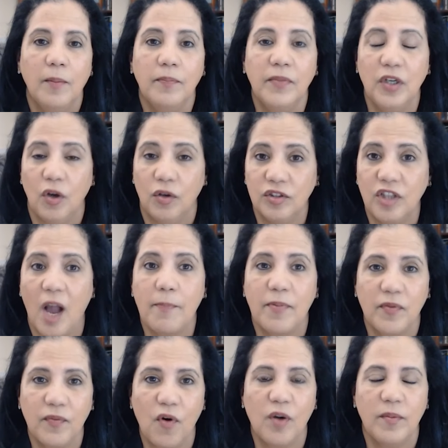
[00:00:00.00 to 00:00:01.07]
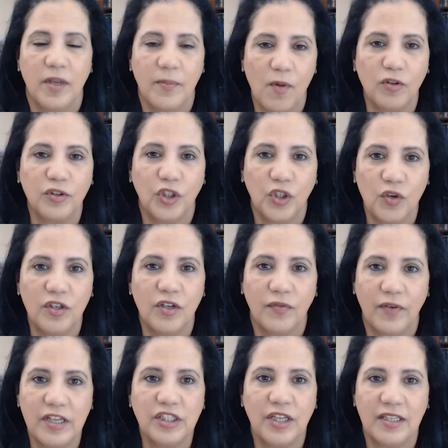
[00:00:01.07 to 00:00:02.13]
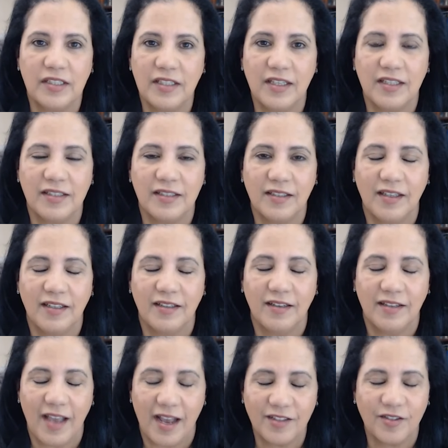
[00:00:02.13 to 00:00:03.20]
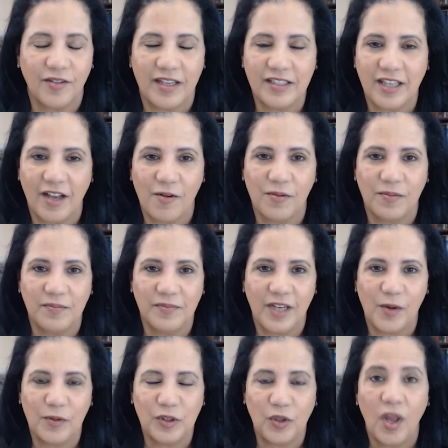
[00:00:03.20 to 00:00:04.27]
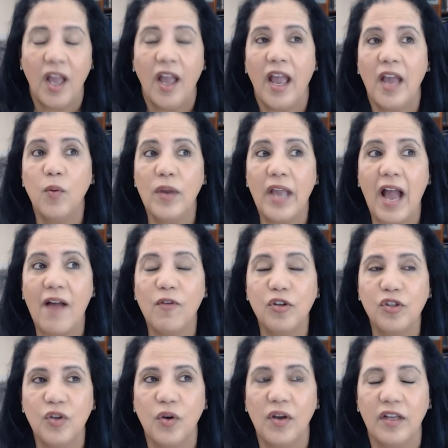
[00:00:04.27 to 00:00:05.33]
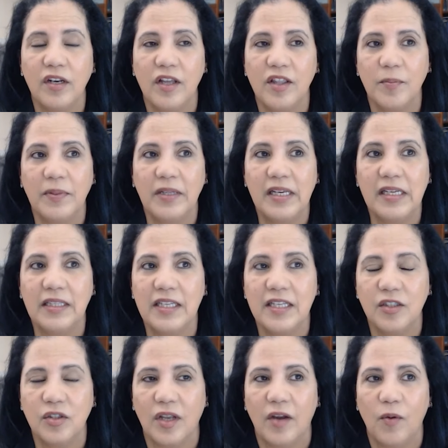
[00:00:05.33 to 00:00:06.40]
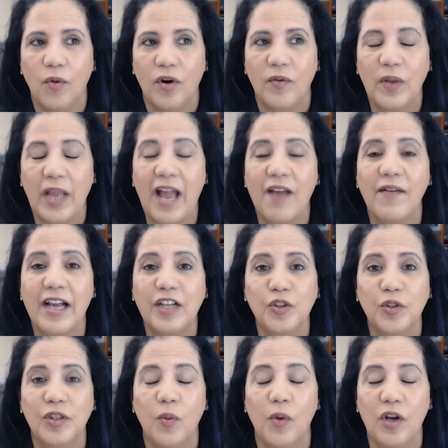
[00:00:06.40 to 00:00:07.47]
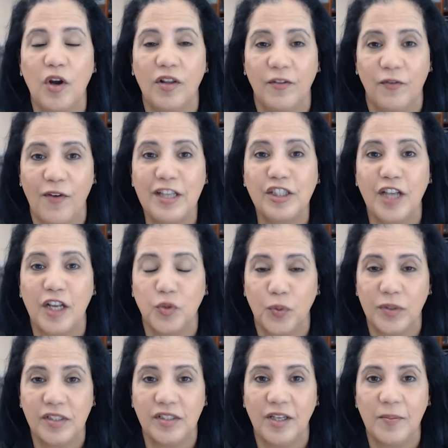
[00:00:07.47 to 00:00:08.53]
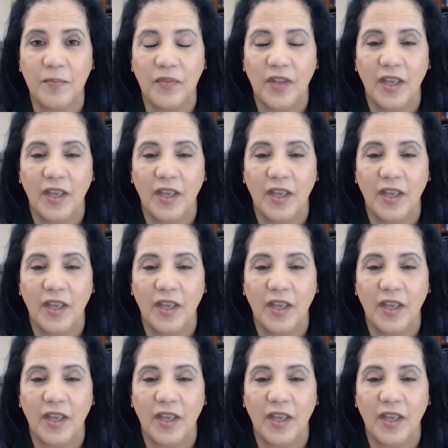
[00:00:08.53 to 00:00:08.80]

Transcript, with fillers: you know top performing multi-unit franchisees and yeah so that's how how we do and we have also another playlist uh, where we have actually what we call the franchise wisdom